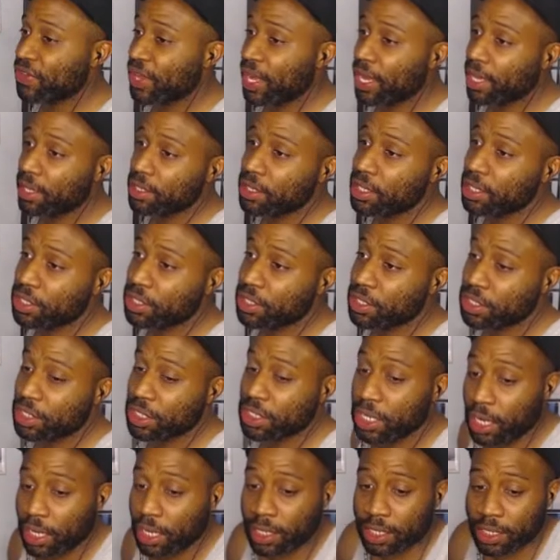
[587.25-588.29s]
like this
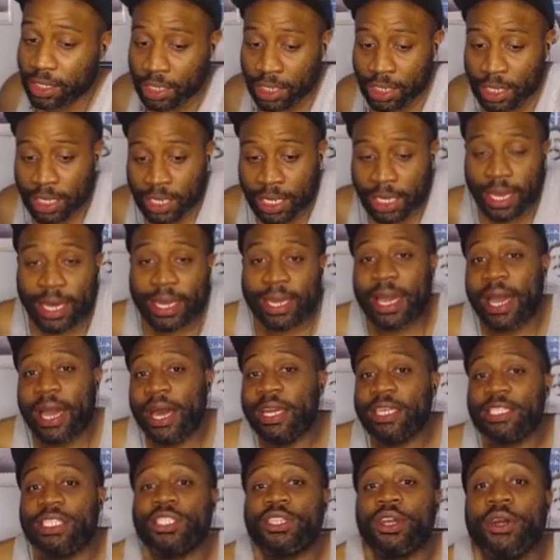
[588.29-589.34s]
chunk like
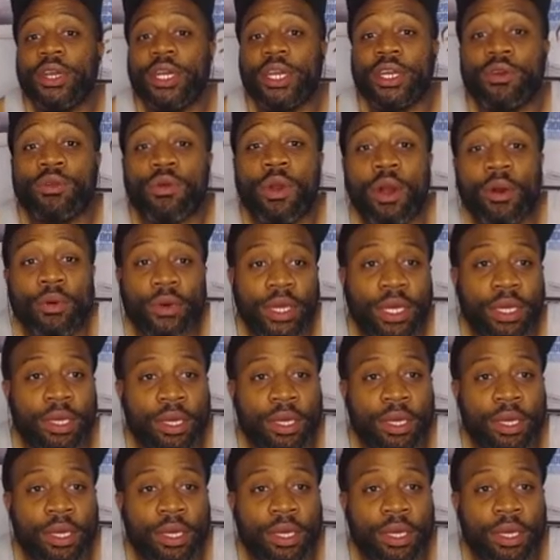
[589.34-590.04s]
kind of started growing.